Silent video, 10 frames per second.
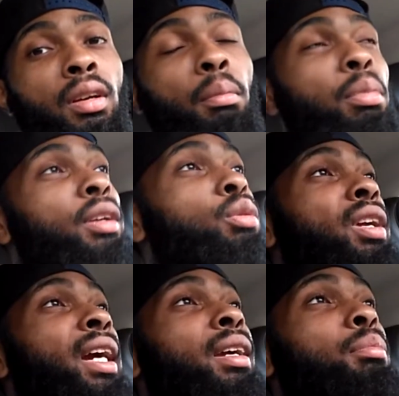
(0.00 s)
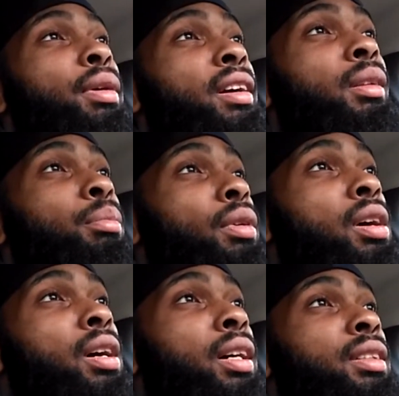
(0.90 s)
But you can't compare
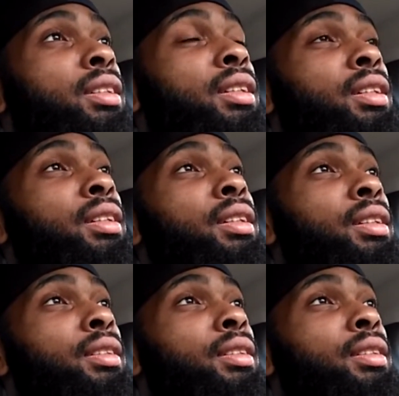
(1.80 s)
LeBron